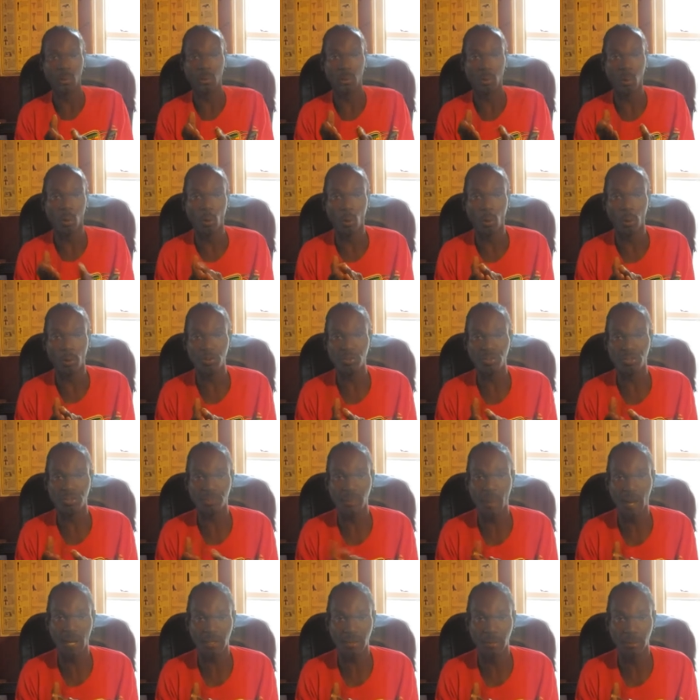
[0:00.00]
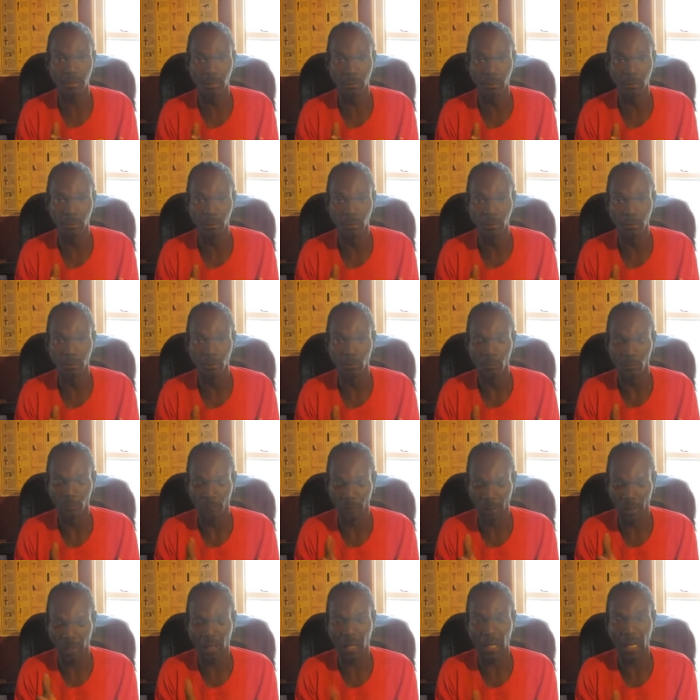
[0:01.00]
who is responsible
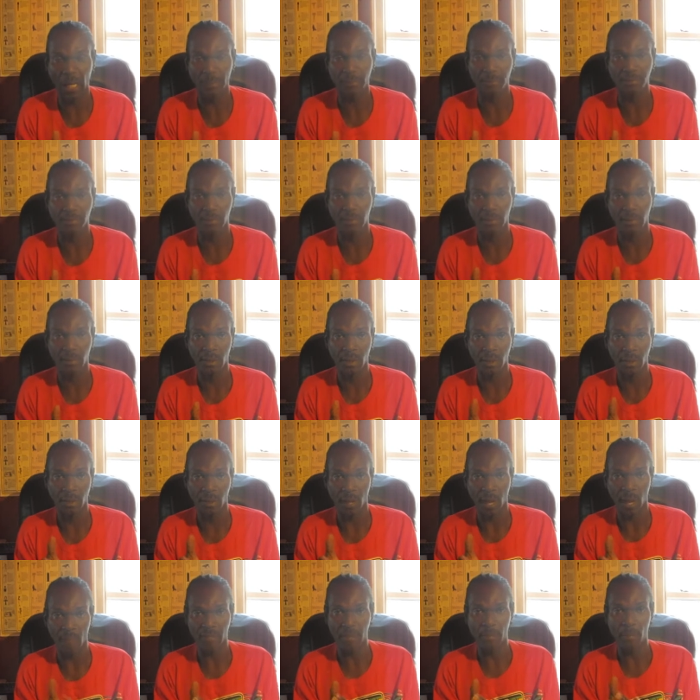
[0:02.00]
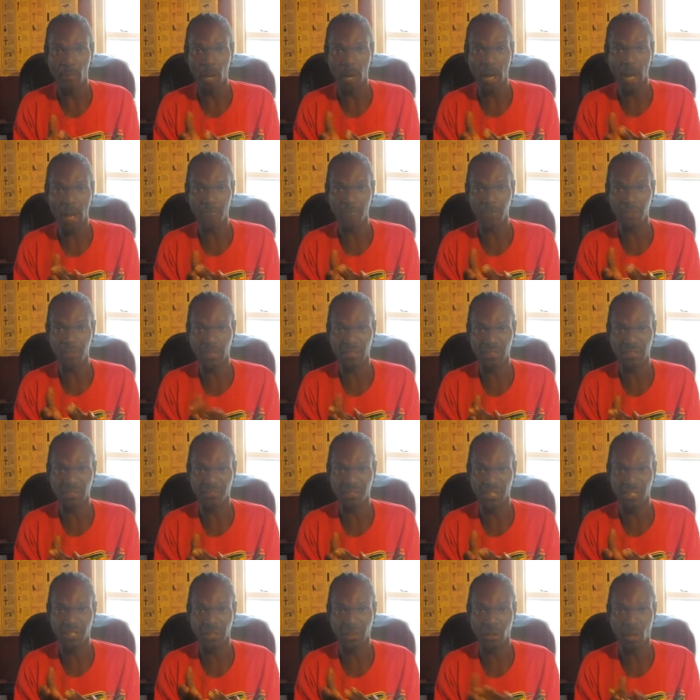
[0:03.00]
for the collapse of the United
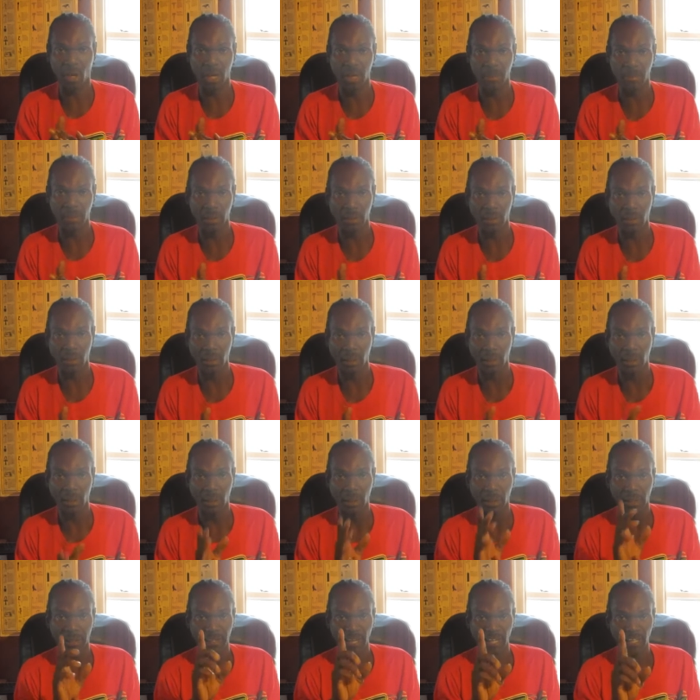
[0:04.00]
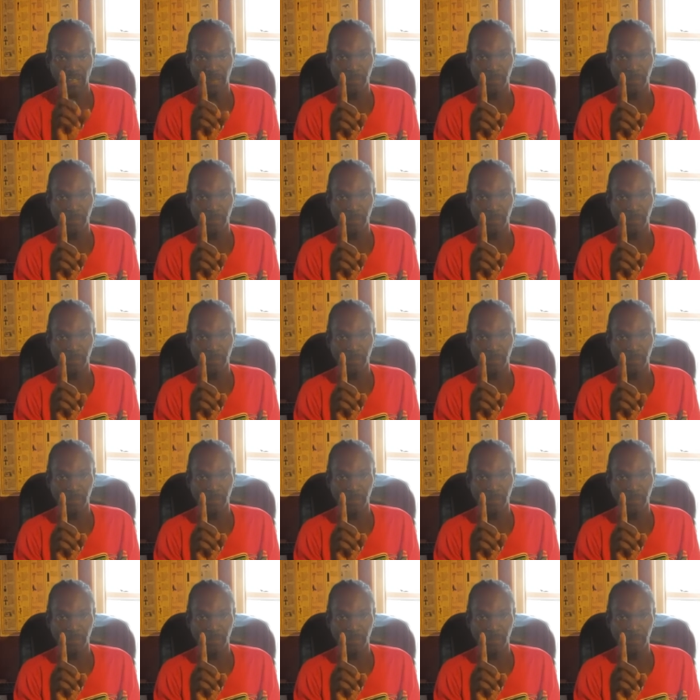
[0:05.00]
States economy? Yes,